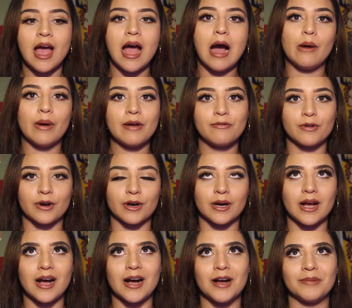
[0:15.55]

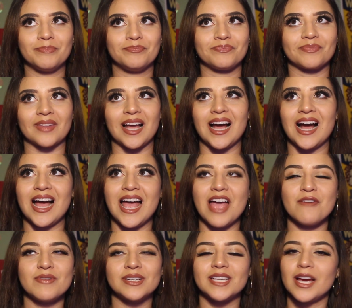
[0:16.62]
However,
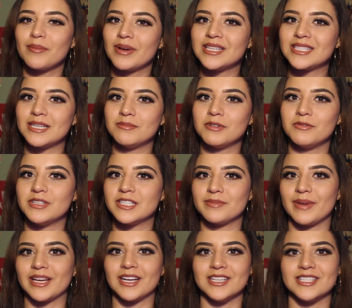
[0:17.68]
every time I seem to visit
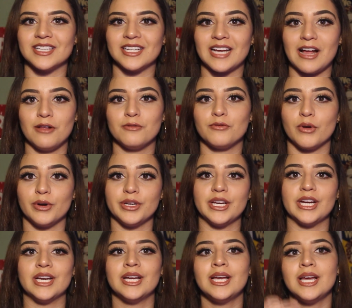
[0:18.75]
my cousin in
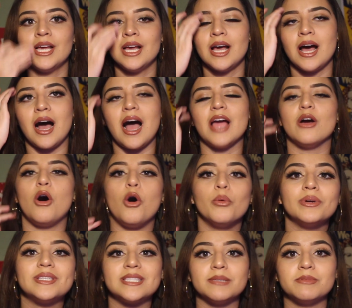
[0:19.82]
California, I
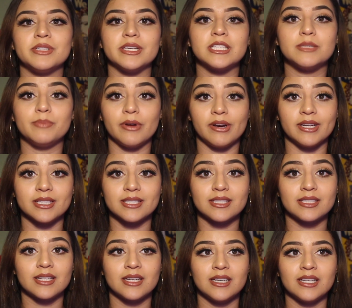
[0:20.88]
always seem to
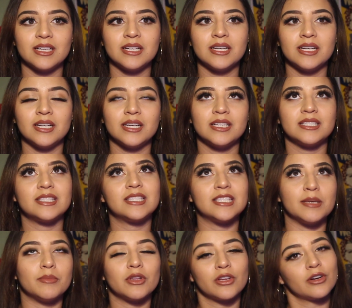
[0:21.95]
experience
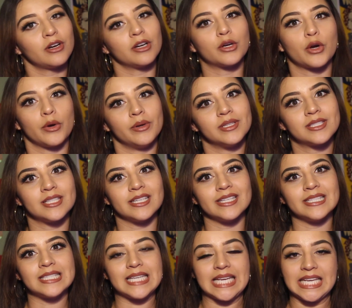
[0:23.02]
similar
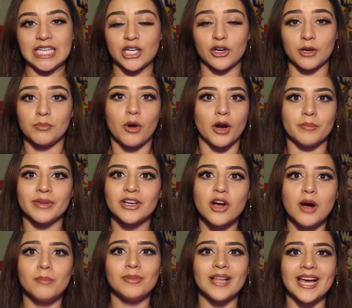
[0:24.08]
occurrences in her apartment
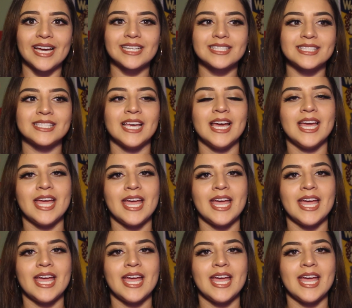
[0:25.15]
complex,